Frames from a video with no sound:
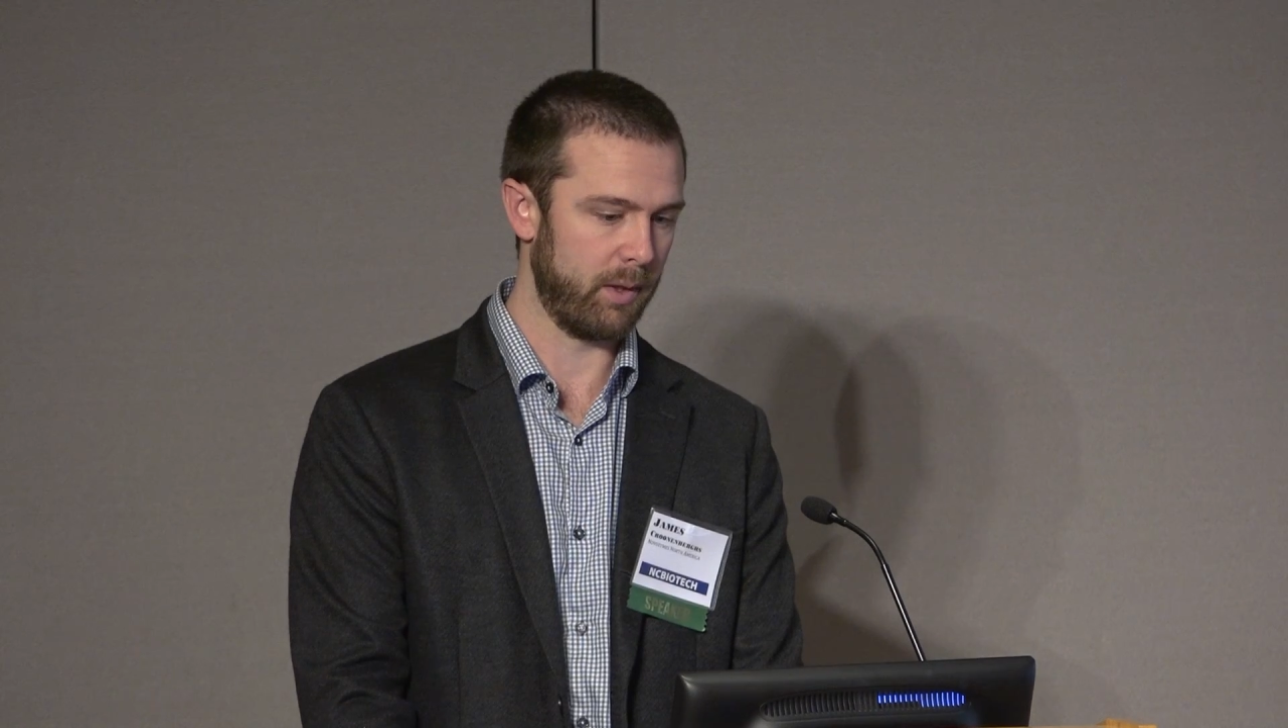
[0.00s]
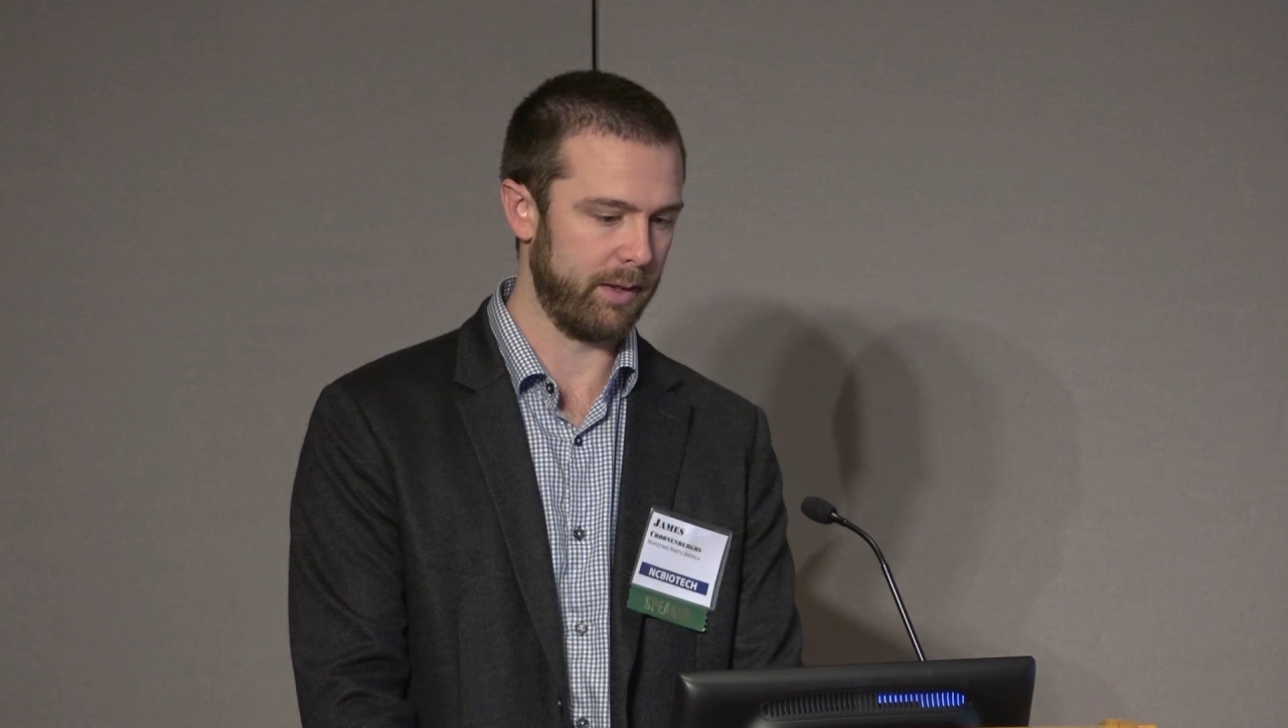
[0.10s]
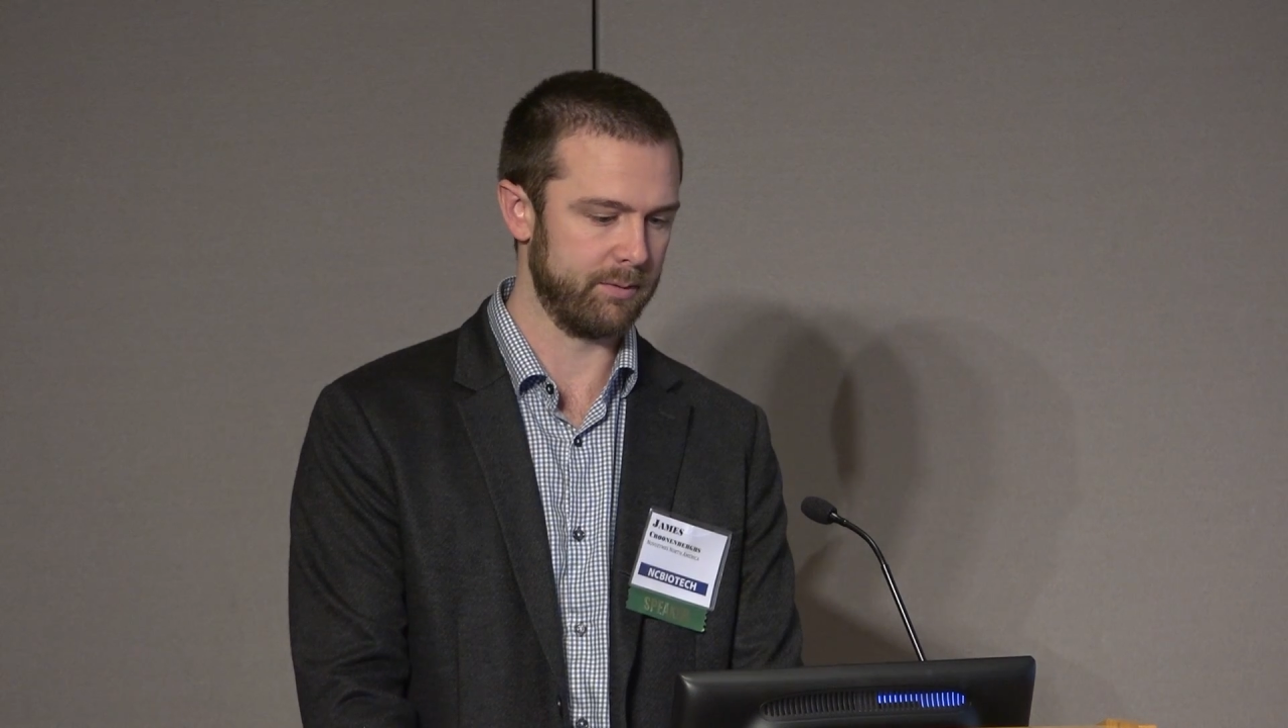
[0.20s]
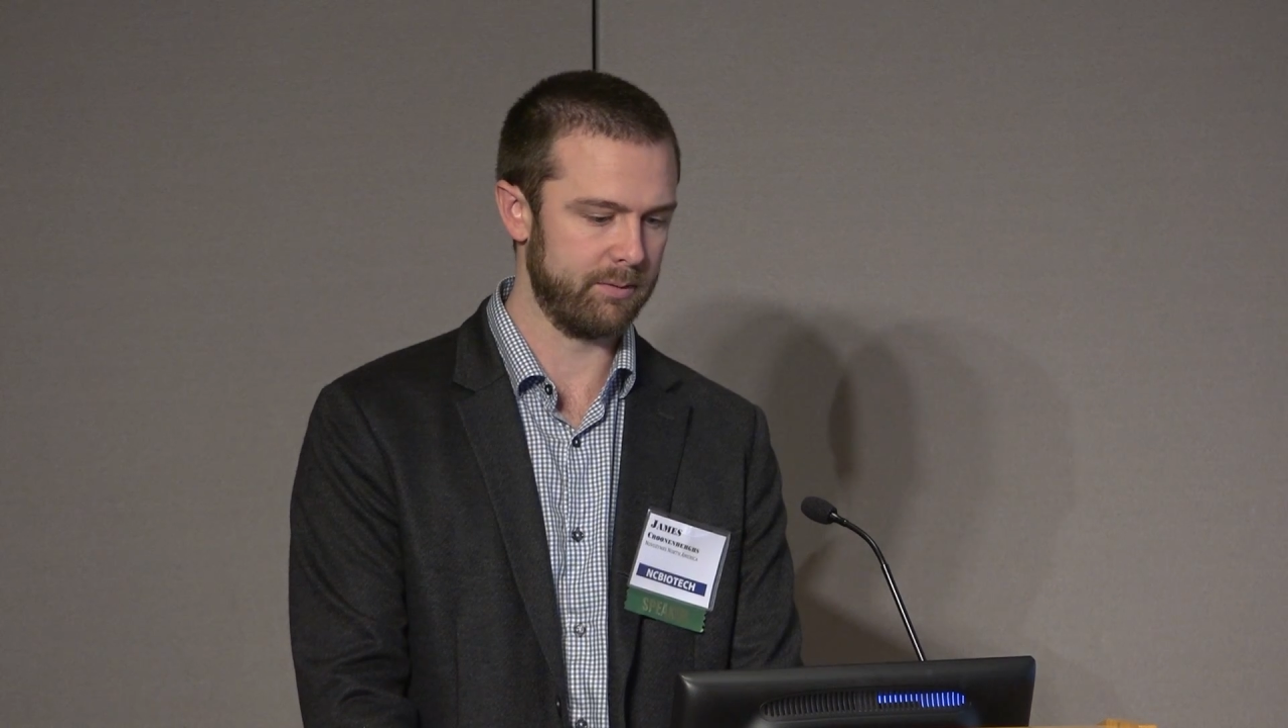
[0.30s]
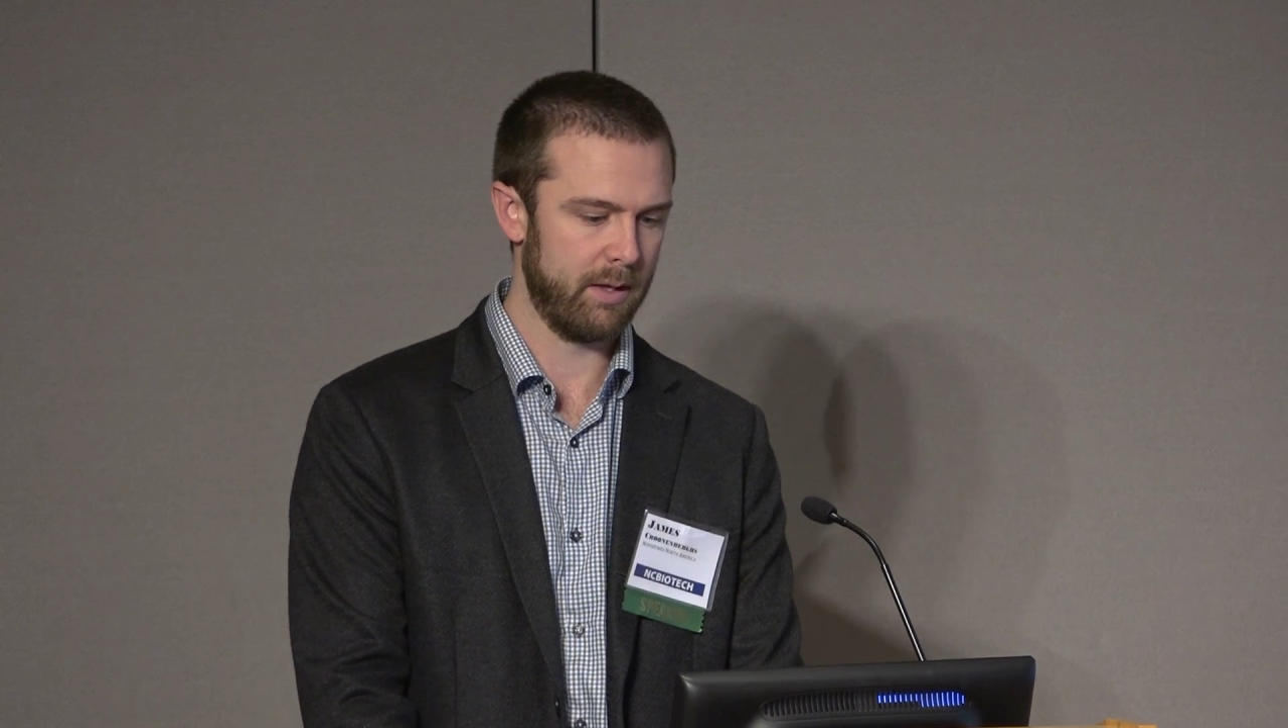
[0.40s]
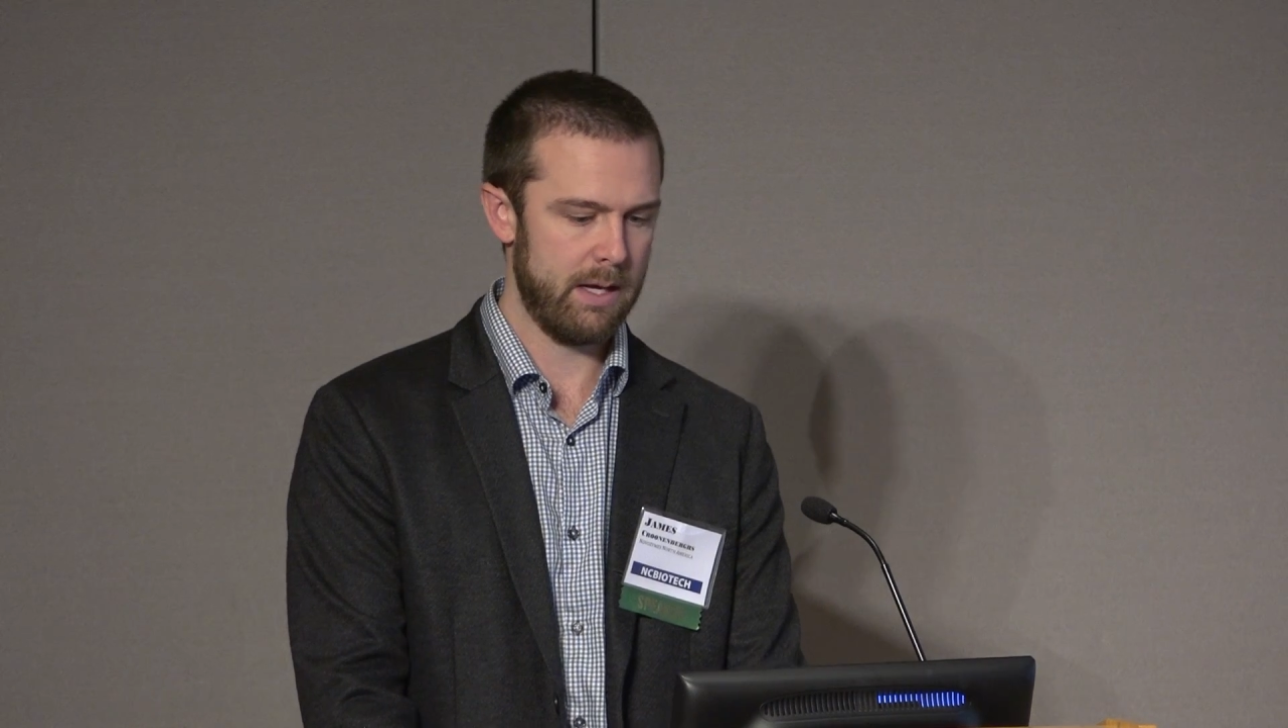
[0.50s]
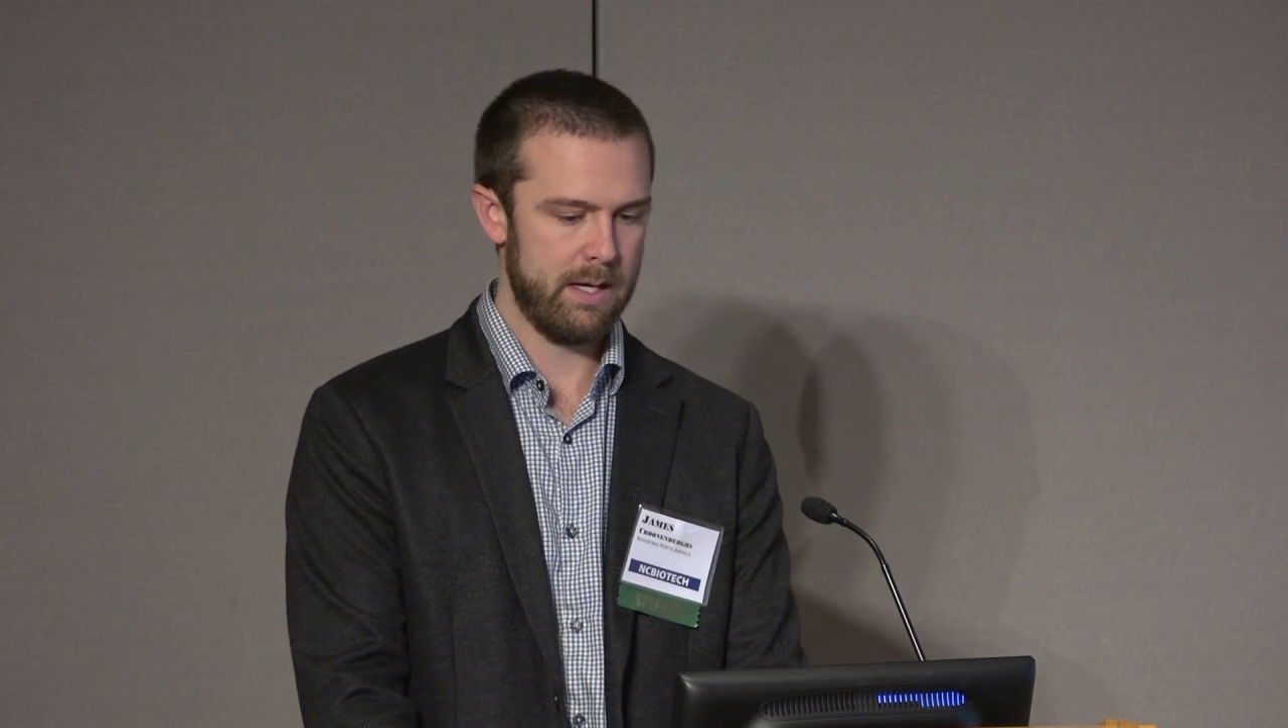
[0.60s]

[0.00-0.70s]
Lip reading: plants.